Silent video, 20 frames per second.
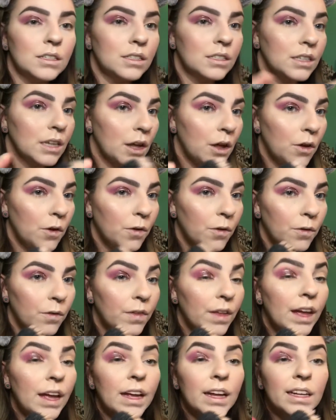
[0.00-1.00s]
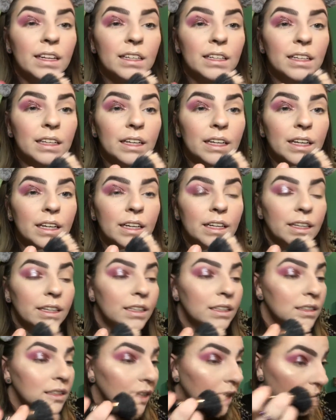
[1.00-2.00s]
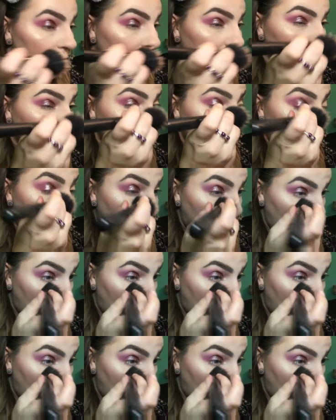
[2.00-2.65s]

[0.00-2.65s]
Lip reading: So that is like